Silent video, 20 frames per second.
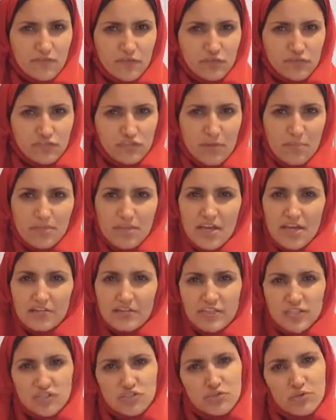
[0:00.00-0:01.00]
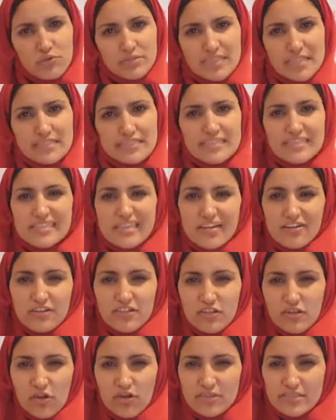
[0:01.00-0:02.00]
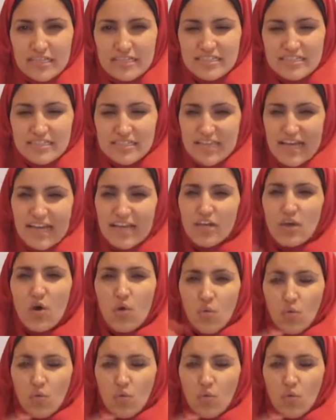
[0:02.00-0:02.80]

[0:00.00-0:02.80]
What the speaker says: full stop there and a short sentence there and a long sentence there.